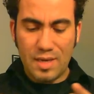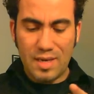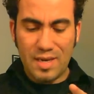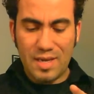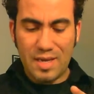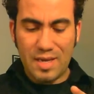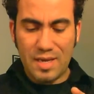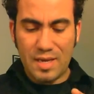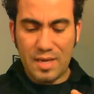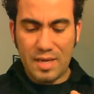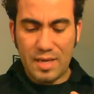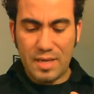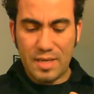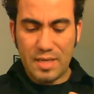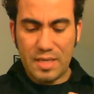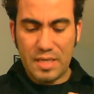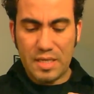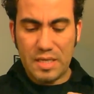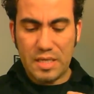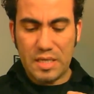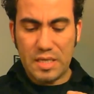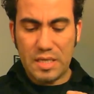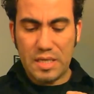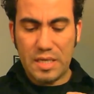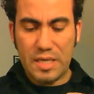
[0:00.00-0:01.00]
la
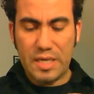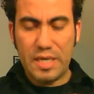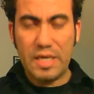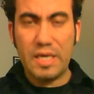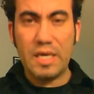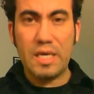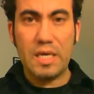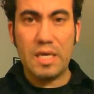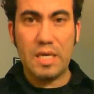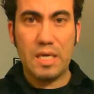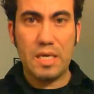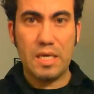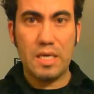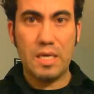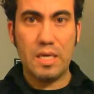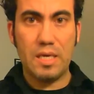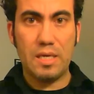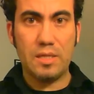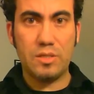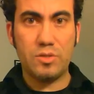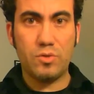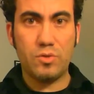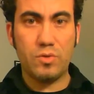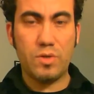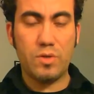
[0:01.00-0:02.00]
E,
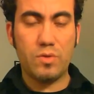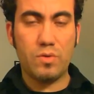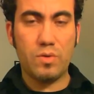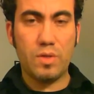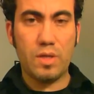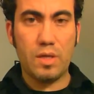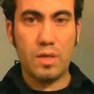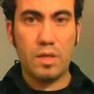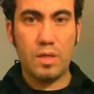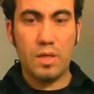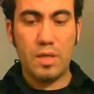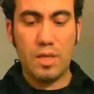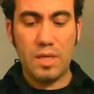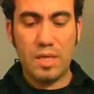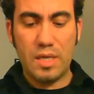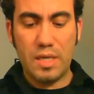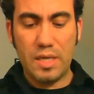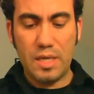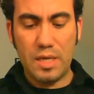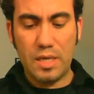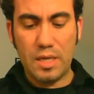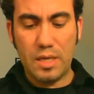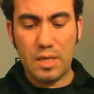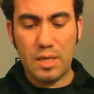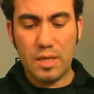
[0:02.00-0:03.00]
el sonido de
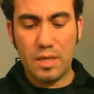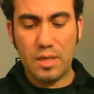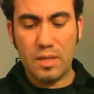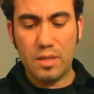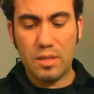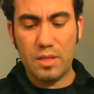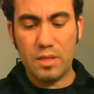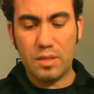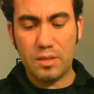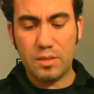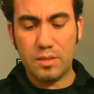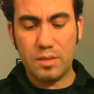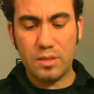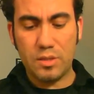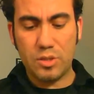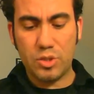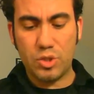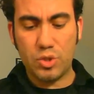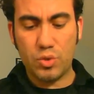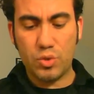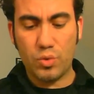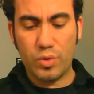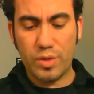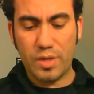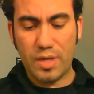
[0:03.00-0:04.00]
E, the
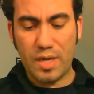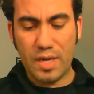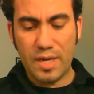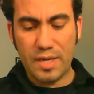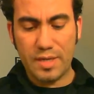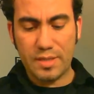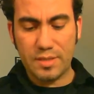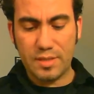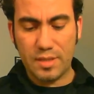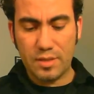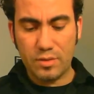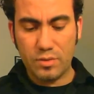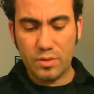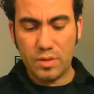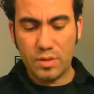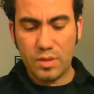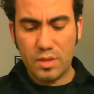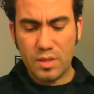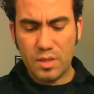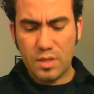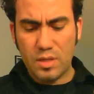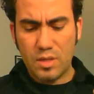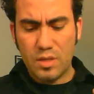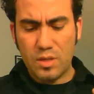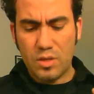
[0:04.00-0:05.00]
short I sound,
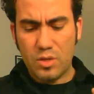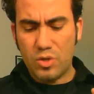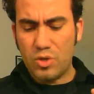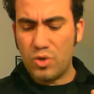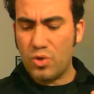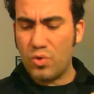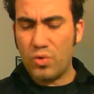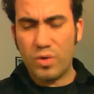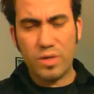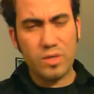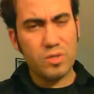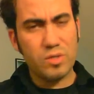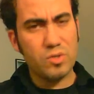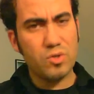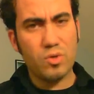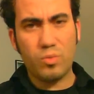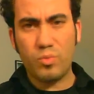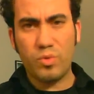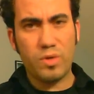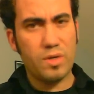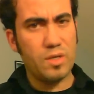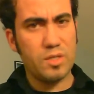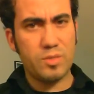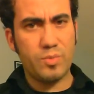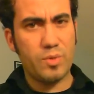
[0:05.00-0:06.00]
no es
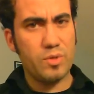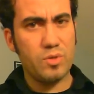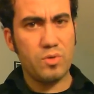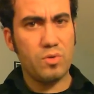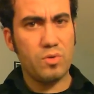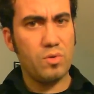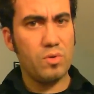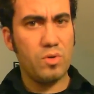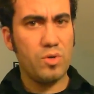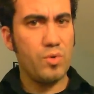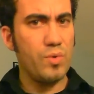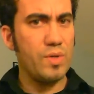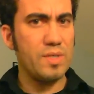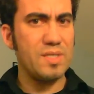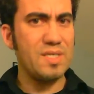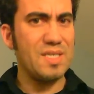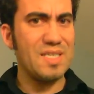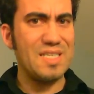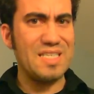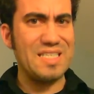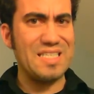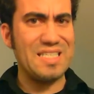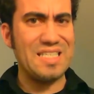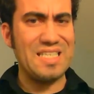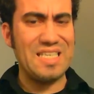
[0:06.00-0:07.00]
como en español, no es
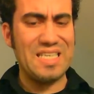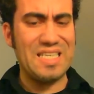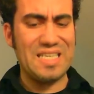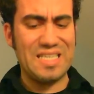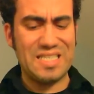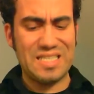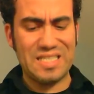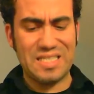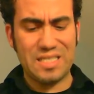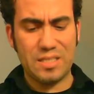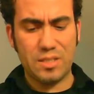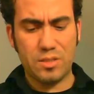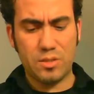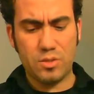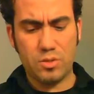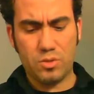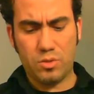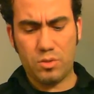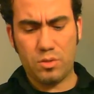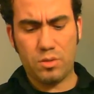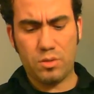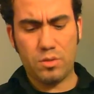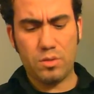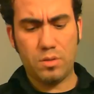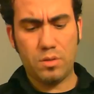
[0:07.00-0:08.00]

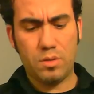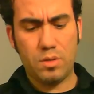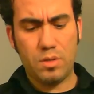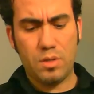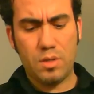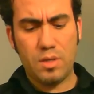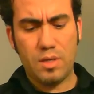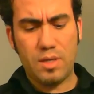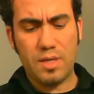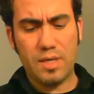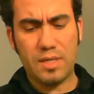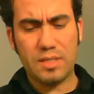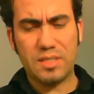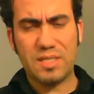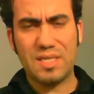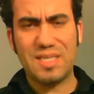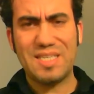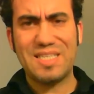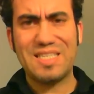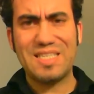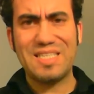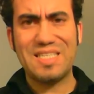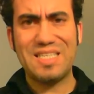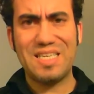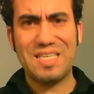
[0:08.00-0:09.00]
sister, es
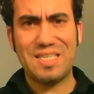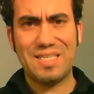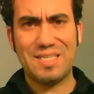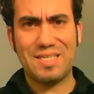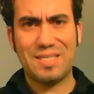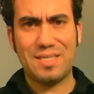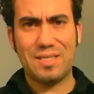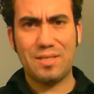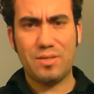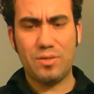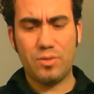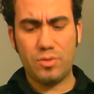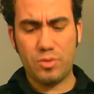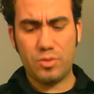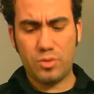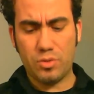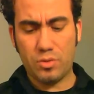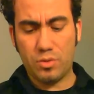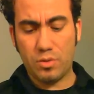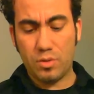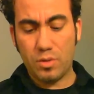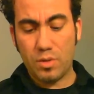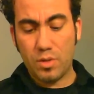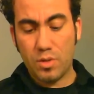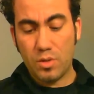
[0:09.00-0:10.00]

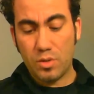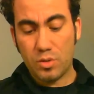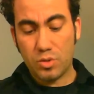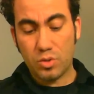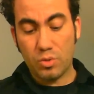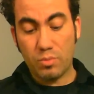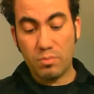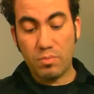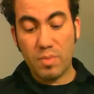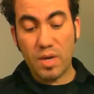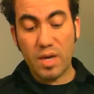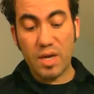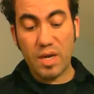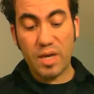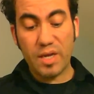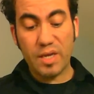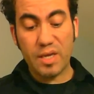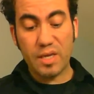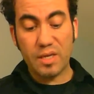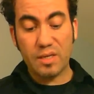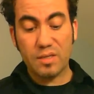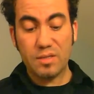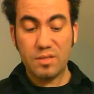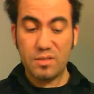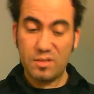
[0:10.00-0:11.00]
sister. So
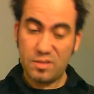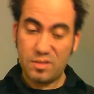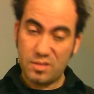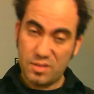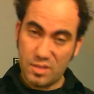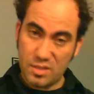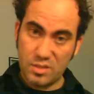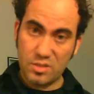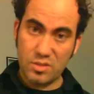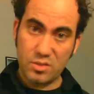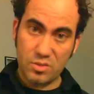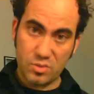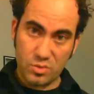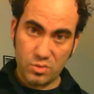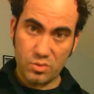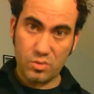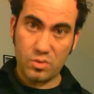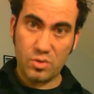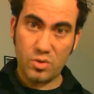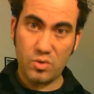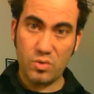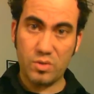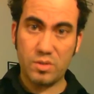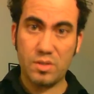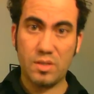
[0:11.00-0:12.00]
my sister,
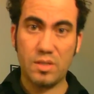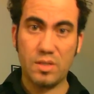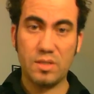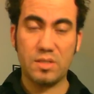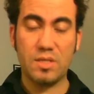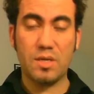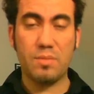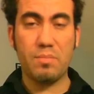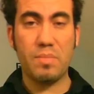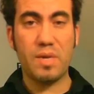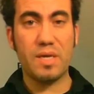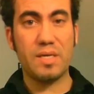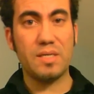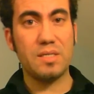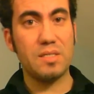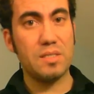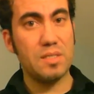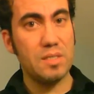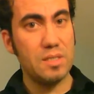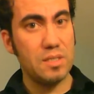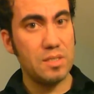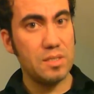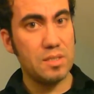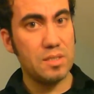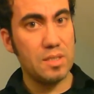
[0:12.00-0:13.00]
no se dice my
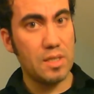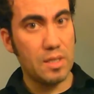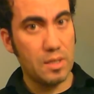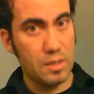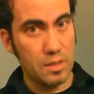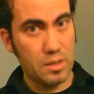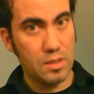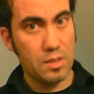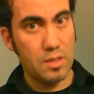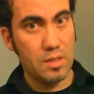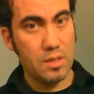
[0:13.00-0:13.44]
sister,